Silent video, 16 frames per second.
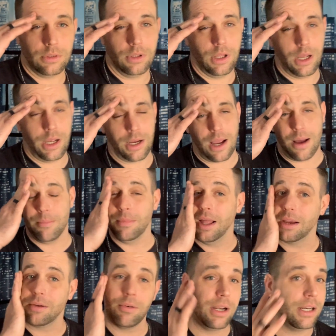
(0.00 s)
like, I'm
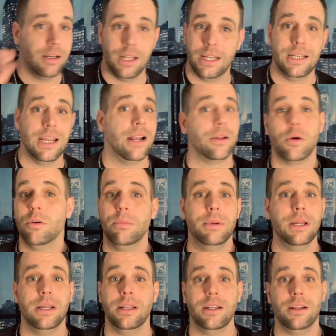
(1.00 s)
like ready to lay down and go to
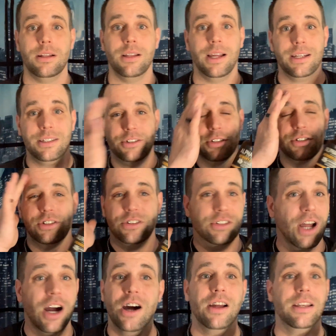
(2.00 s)
bed. Like, just
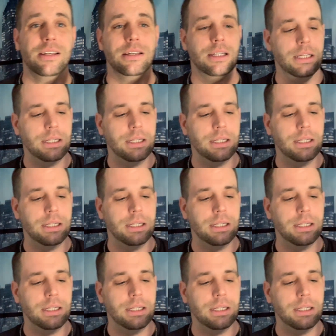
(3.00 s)
done.